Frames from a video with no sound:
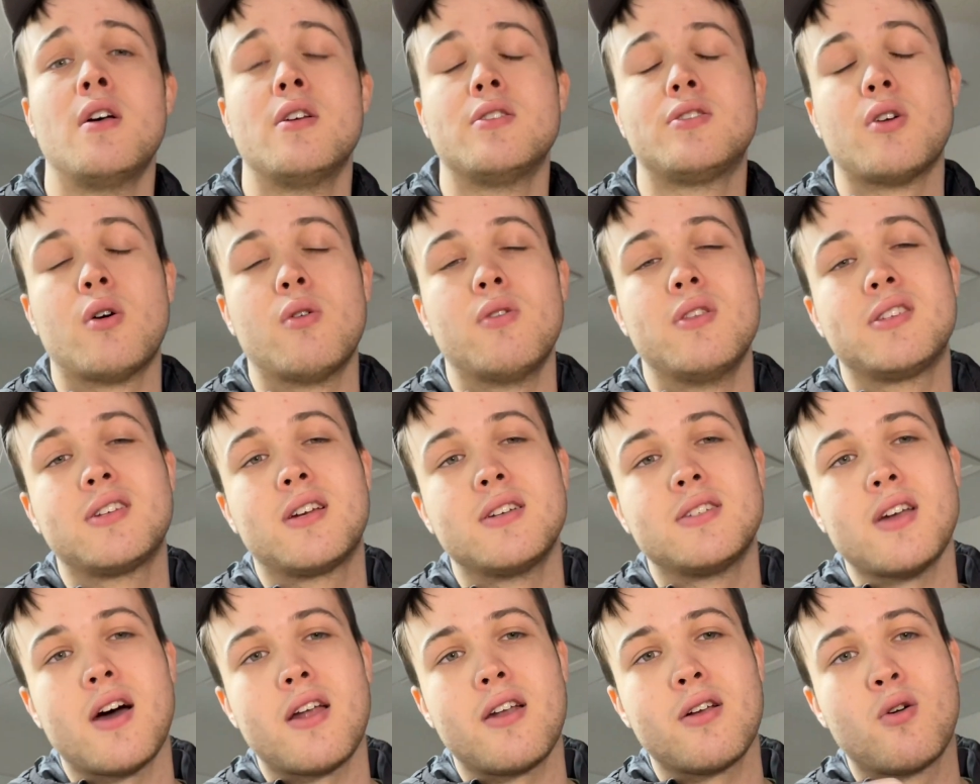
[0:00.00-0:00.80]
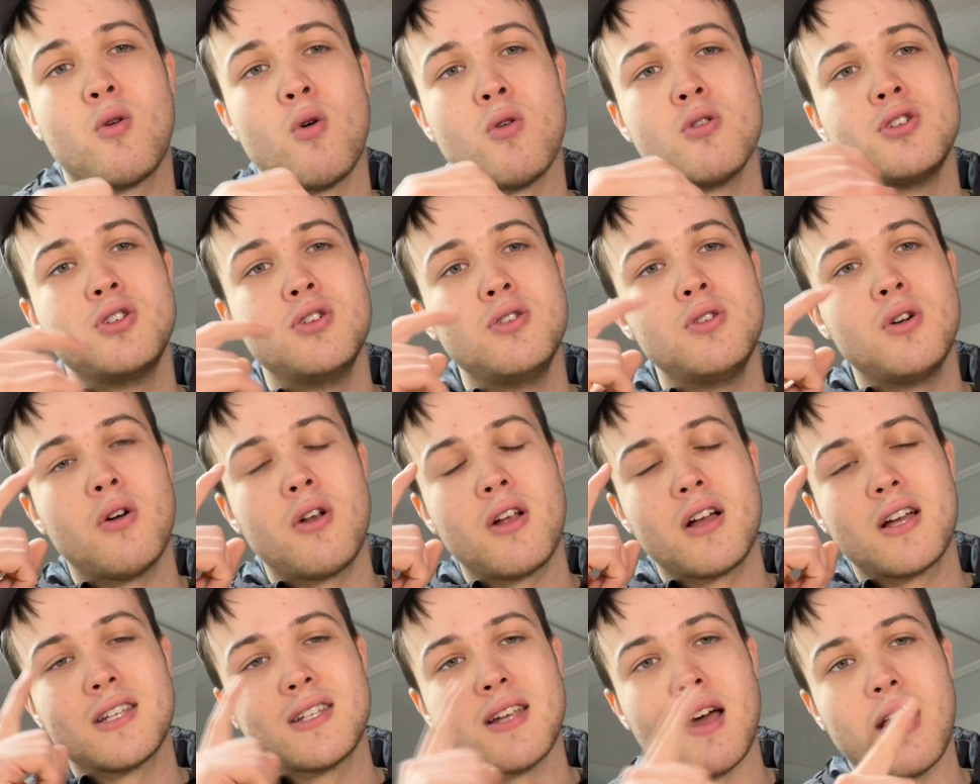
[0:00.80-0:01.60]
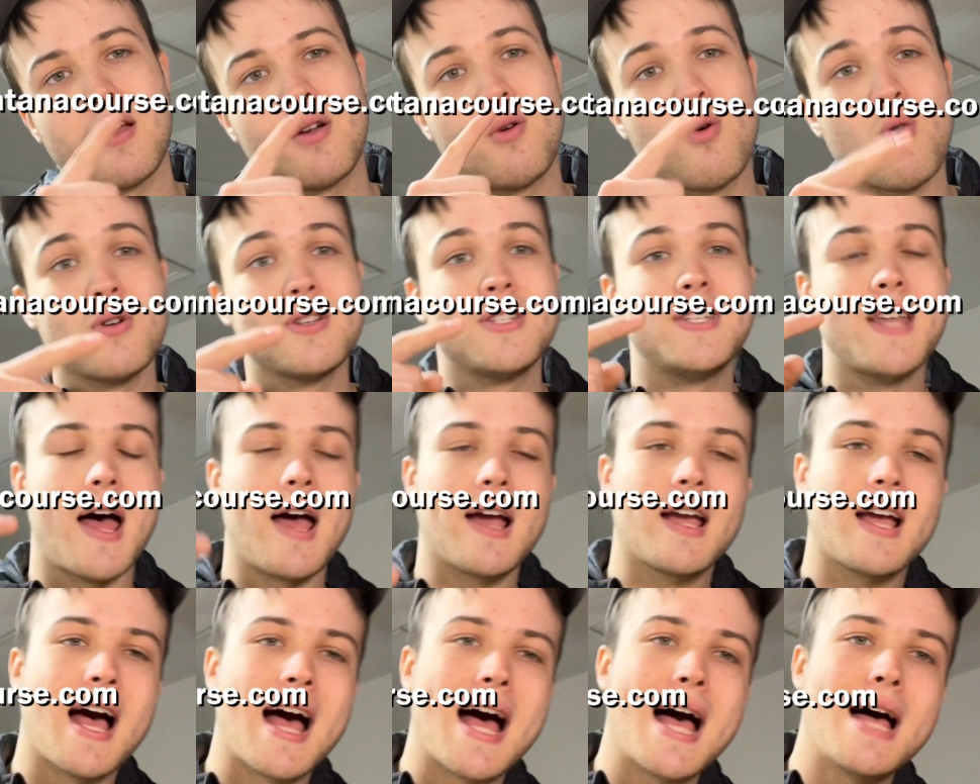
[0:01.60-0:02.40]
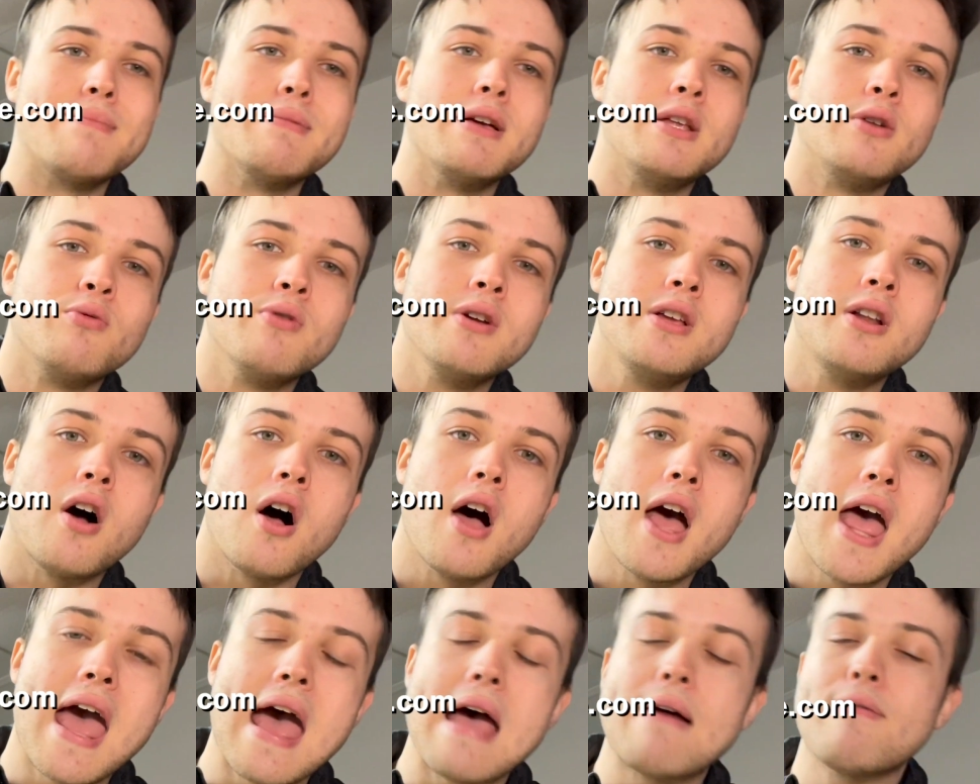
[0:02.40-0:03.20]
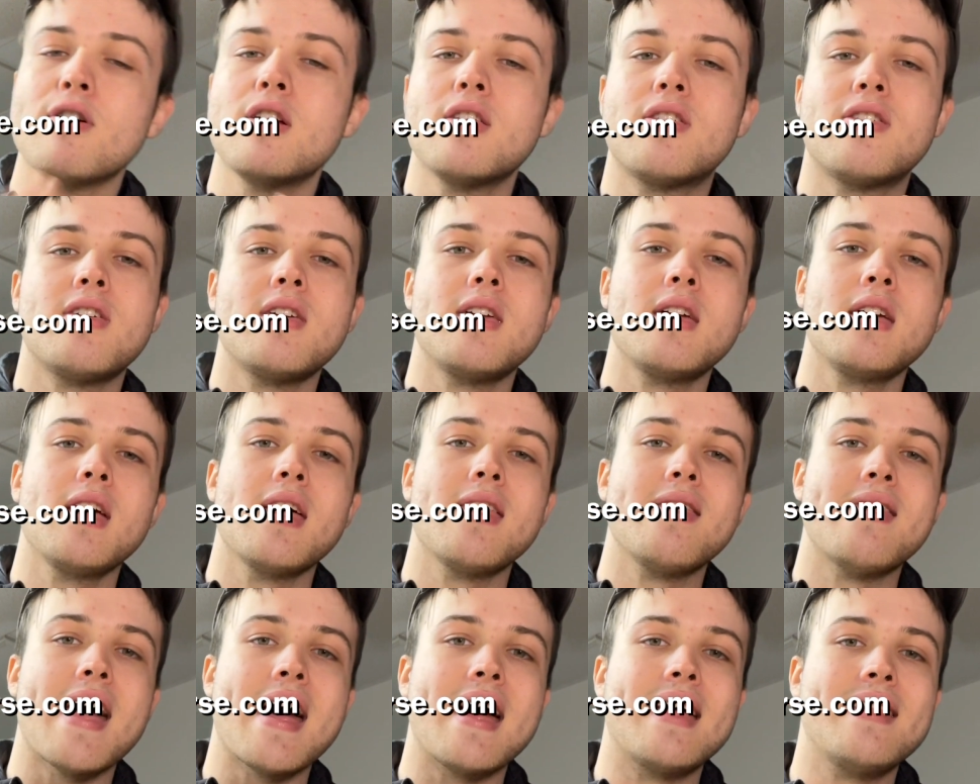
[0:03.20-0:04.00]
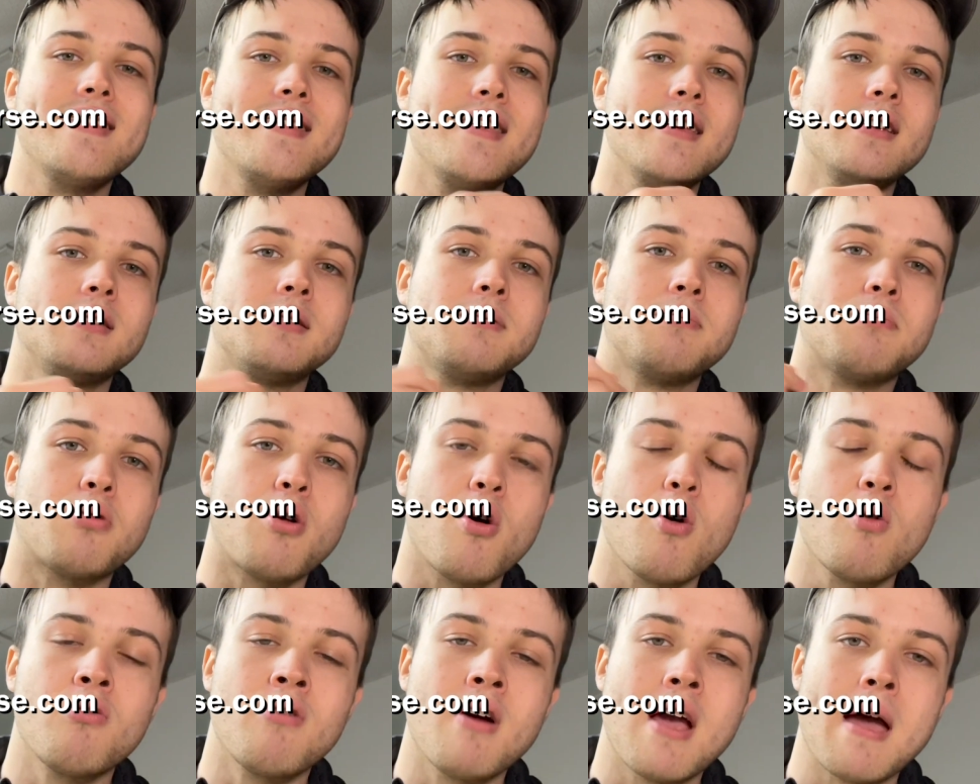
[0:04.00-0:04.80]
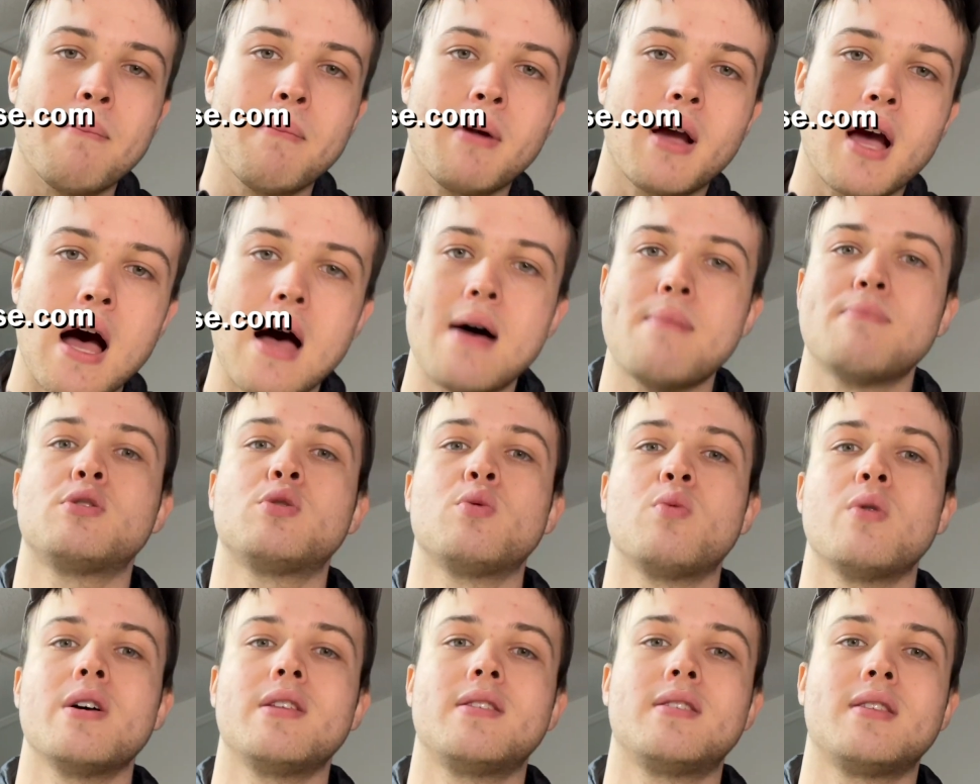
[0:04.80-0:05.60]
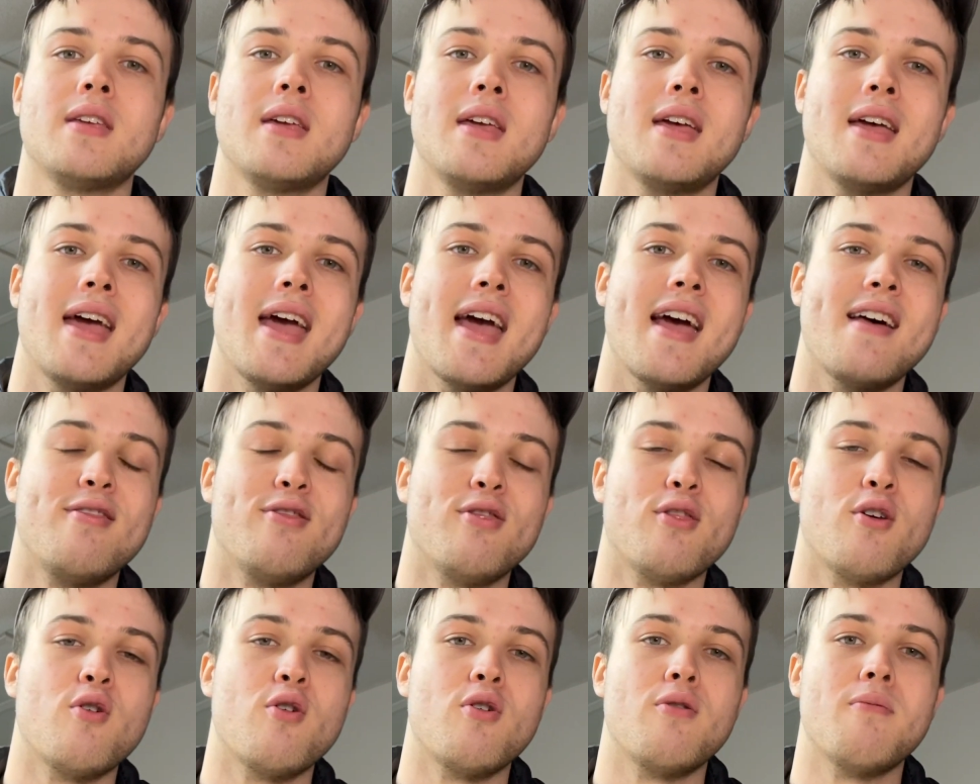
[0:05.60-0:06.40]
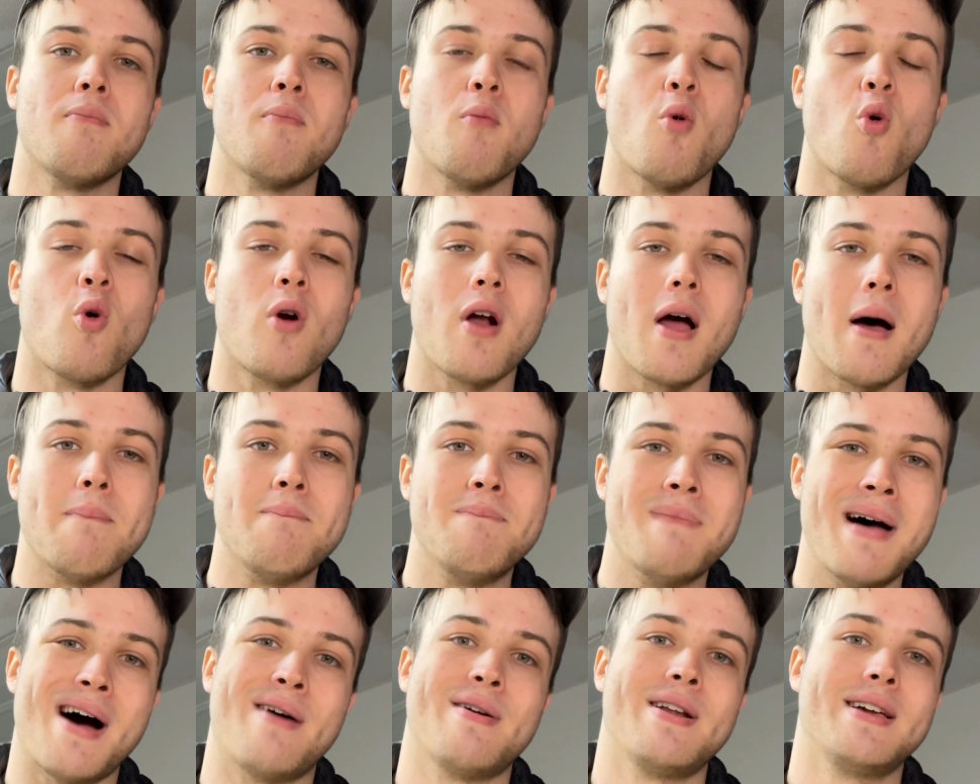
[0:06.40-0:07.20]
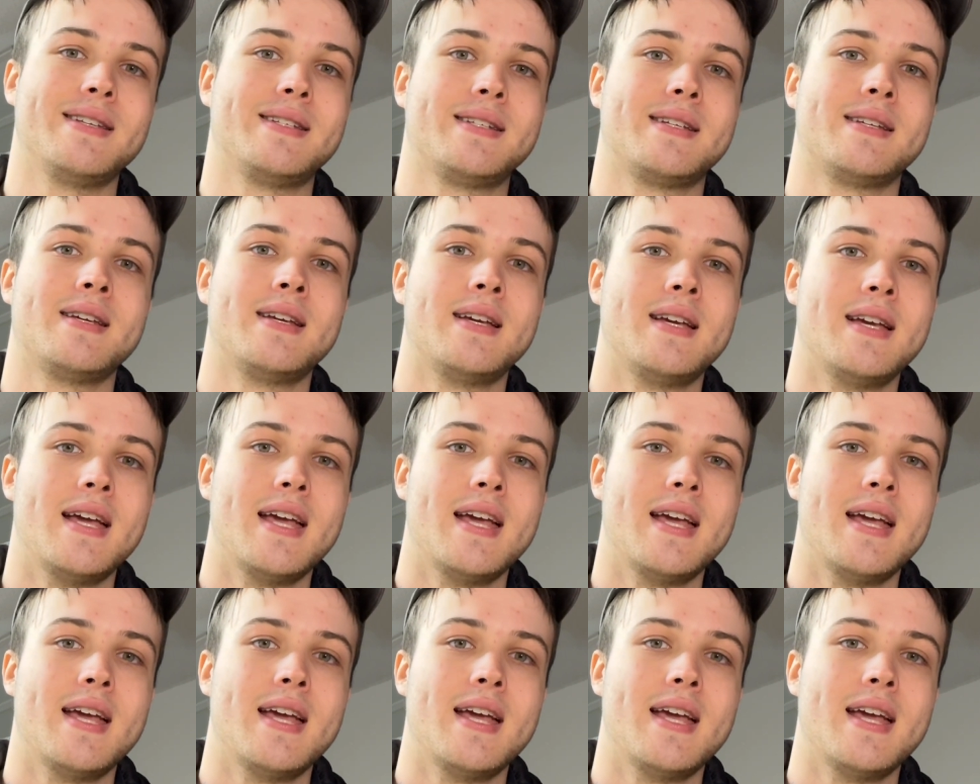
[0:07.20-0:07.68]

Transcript: So this Katana course, you can go to katanacourse.com and read everything that this program comes with and learn more about it.